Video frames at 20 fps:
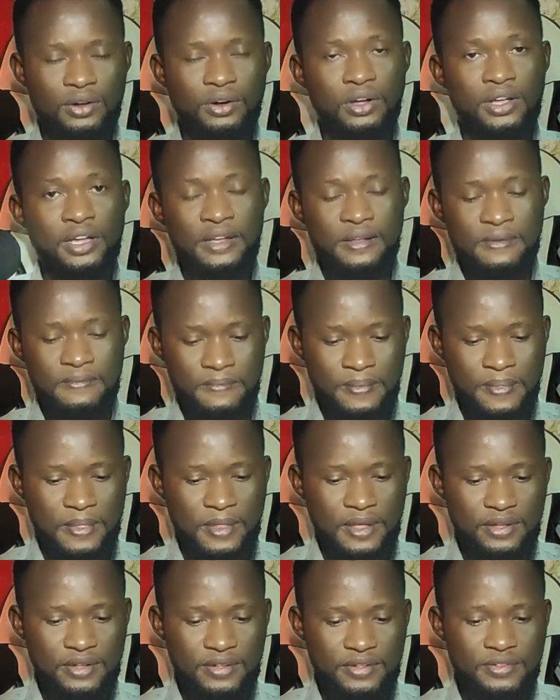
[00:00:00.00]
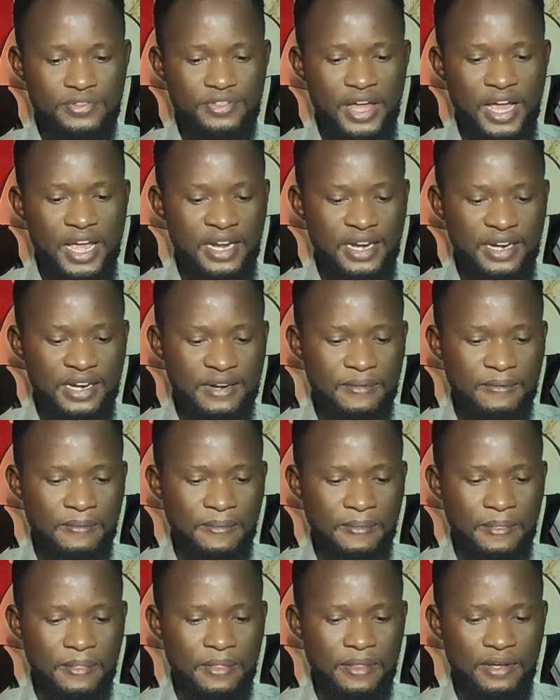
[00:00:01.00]
Okay, then
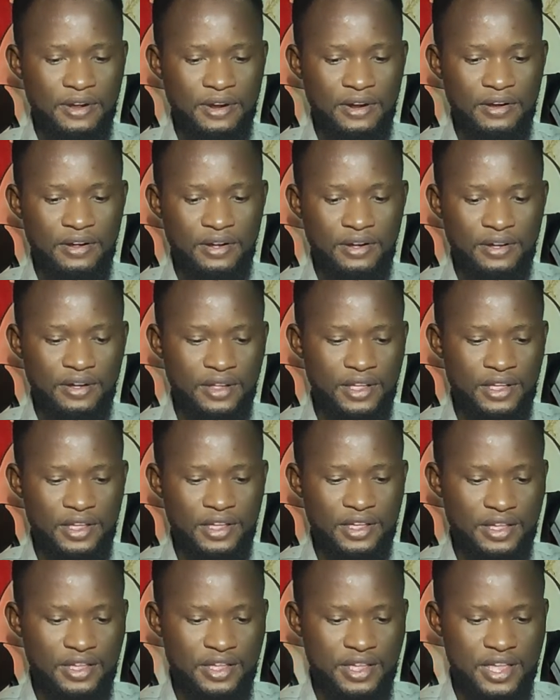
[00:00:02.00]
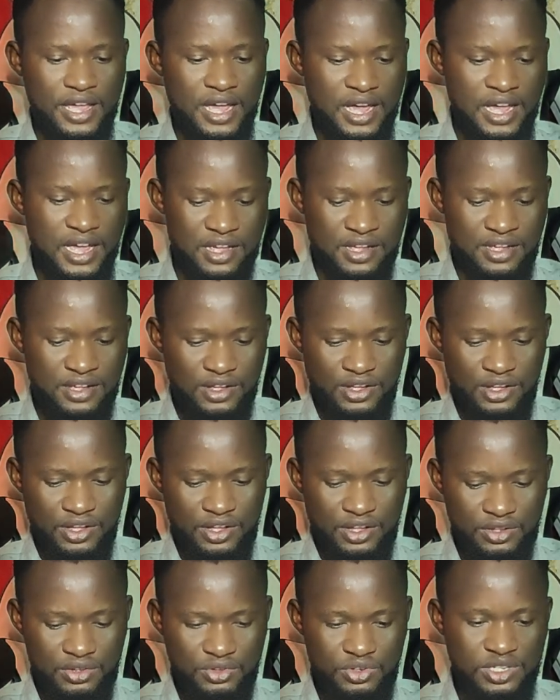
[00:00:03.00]
here
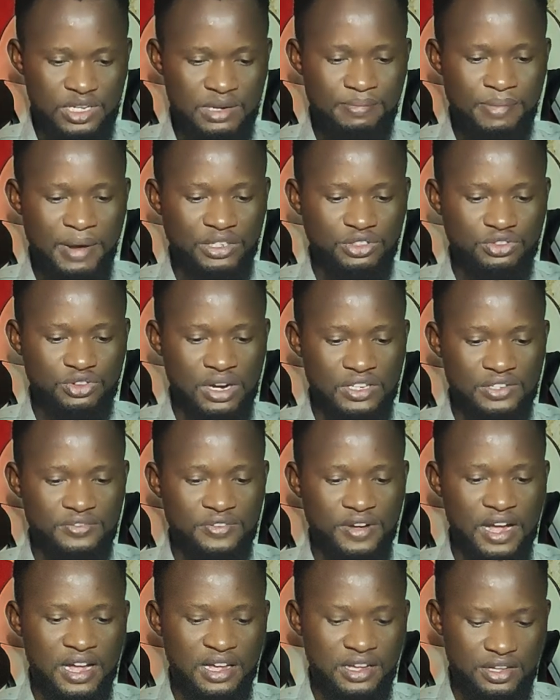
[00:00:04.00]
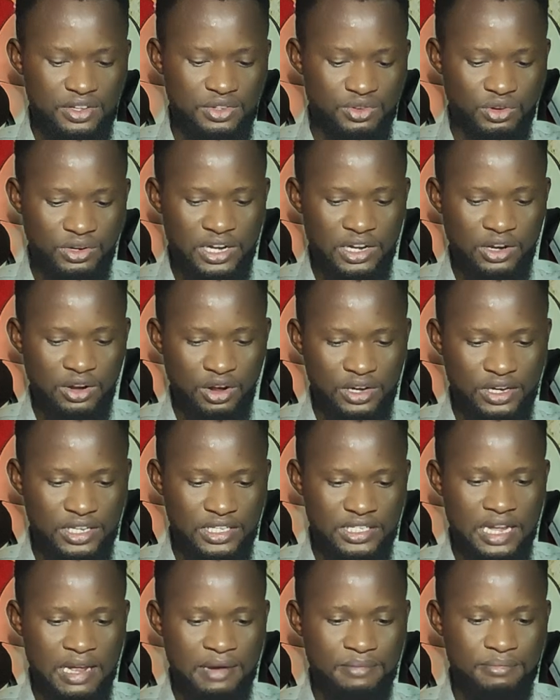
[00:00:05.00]
you see bank transfer. You click on
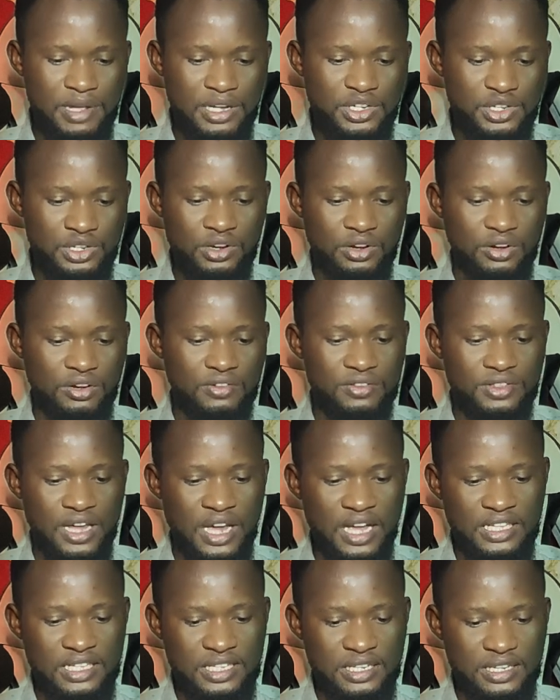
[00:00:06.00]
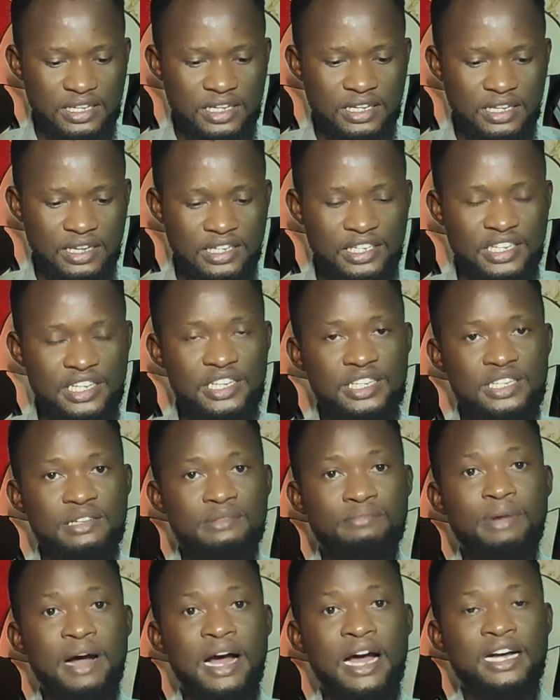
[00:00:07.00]
it and make sure that it is
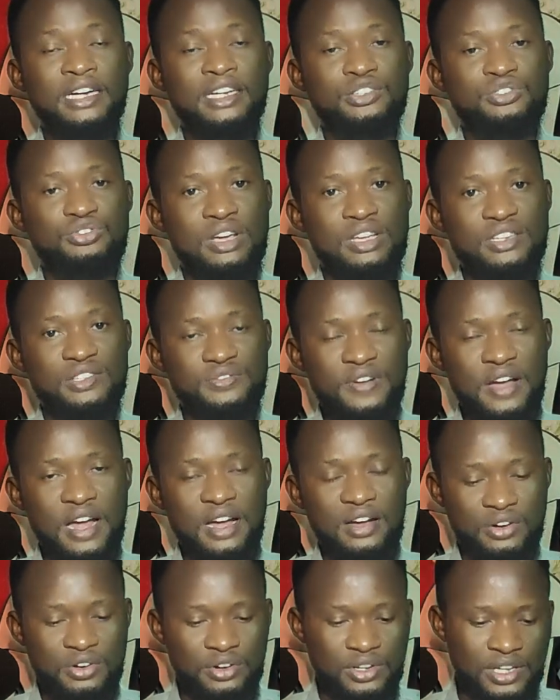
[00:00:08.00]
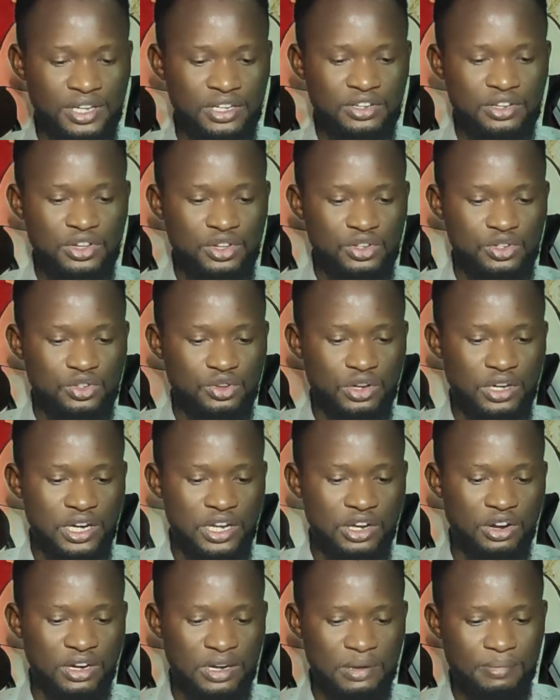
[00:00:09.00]
bank transfer. Okay, so
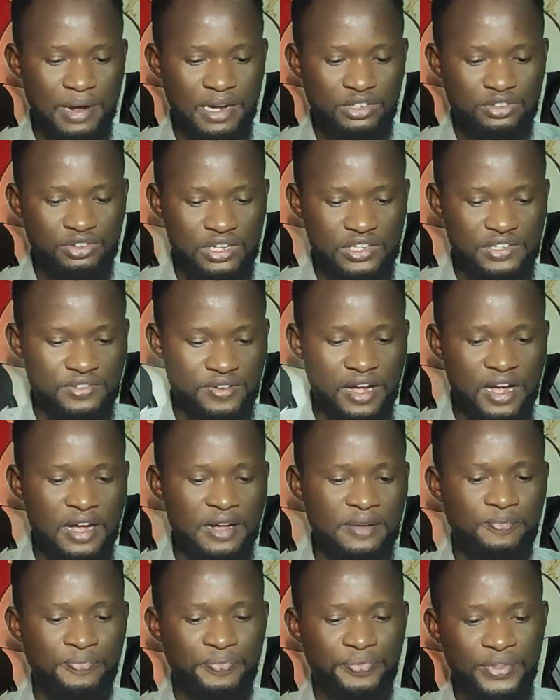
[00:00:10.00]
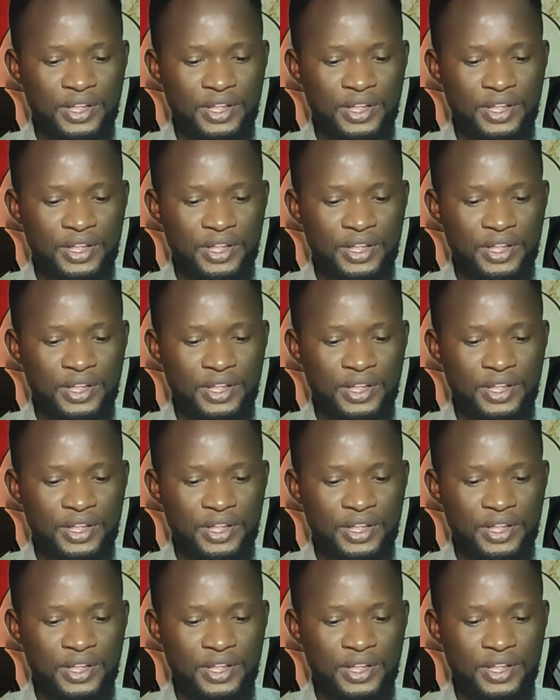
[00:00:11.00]
click on the bank transfer.